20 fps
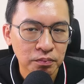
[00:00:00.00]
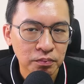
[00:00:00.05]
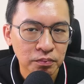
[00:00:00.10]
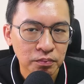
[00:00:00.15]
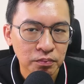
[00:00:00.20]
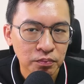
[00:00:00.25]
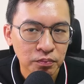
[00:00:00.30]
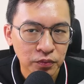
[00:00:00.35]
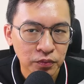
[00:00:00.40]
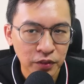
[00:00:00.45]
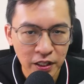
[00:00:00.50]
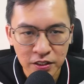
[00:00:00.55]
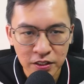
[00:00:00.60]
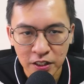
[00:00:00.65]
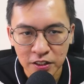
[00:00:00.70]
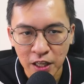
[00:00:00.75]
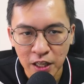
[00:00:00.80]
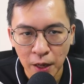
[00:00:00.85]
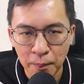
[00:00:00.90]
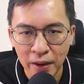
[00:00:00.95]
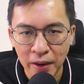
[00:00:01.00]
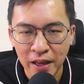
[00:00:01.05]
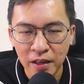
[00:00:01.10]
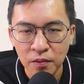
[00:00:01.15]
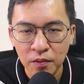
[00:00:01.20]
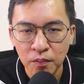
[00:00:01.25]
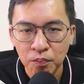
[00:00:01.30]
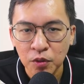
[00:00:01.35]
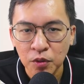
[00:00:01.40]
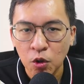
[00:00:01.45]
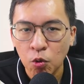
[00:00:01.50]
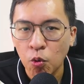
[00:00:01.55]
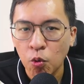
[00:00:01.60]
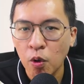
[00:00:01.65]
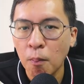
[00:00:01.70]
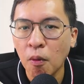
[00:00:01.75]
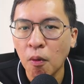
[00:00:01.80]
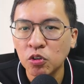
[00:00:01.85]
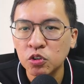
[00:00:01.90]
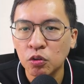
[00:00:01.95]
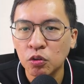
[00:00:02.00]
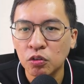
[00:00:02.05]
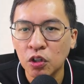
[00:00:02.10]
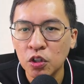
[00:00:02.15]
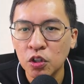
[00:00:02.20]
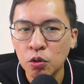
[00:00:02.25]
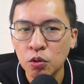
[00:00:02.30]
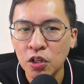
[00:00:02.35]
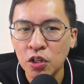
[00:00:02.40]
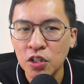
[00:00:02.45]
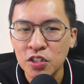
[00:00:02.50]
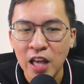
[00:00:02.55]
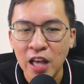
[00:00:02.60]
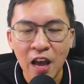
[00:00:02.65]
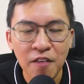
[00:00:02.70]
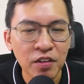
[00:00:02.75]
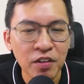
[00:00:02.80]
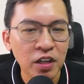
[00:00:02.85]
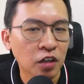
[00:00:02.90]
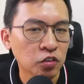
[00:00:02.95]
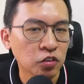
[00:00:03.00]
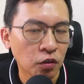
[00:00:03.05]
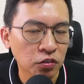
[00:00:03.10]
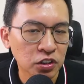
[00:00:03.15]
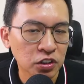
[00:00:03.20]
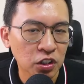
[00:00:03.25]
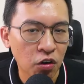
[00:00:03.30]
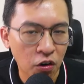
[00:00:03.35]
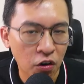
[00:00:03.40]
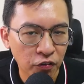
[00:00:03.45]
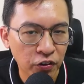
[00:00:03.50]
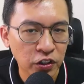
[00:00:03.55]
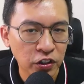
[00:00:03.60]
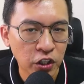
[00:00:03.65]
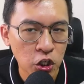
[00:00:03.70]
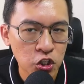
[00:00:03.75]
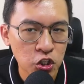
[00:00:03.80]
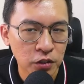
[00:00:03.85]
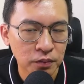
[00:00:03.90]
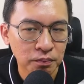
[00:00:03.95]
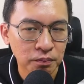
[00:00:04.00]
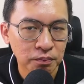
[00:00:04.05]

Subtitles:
This is a site plan with most of the units having a north-south orientation.